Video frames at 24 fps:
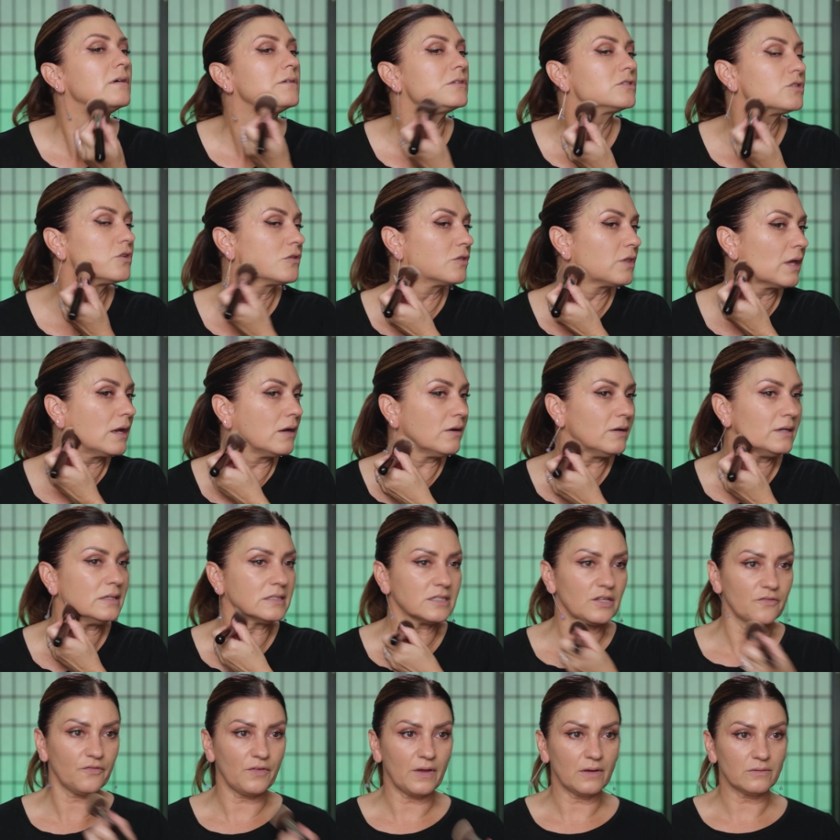So there is
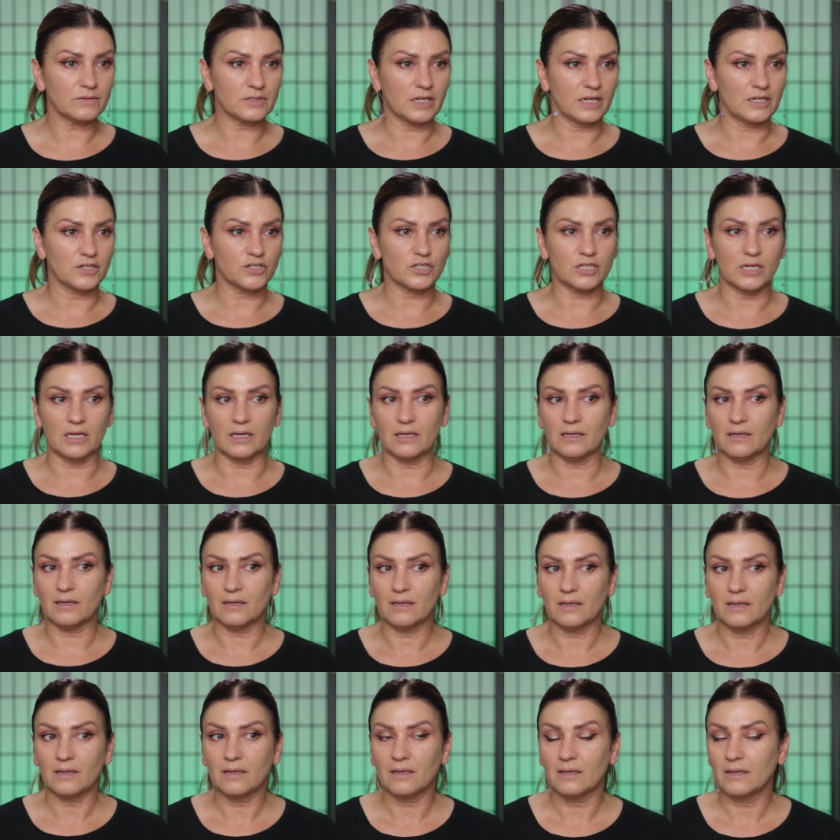the foundation.